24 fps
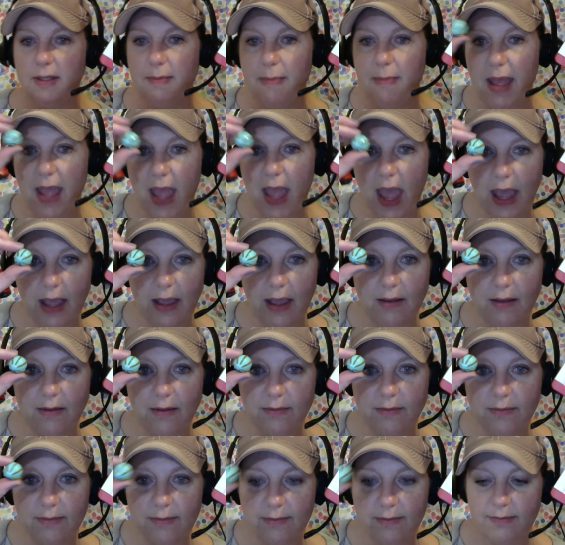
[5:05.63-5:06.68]
my
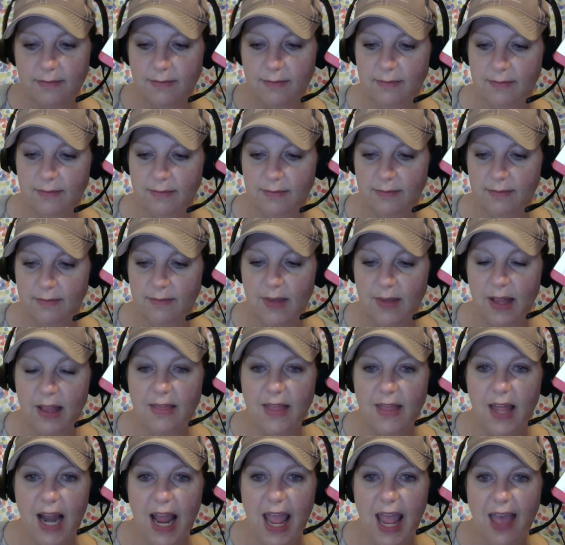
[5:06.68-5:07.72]
egg.
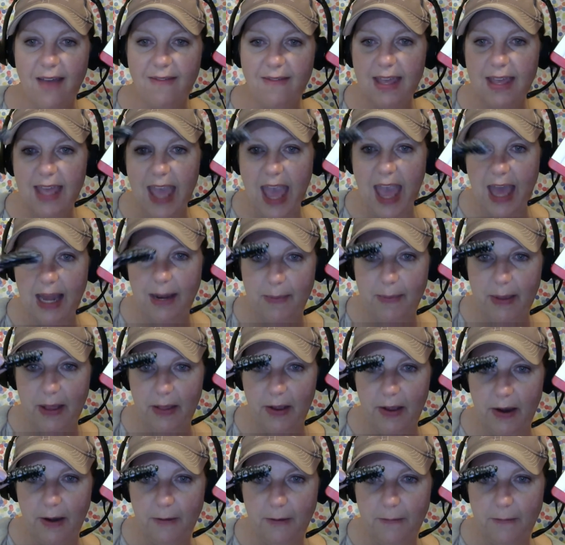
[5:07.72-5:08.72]
Then I have a caterpillar.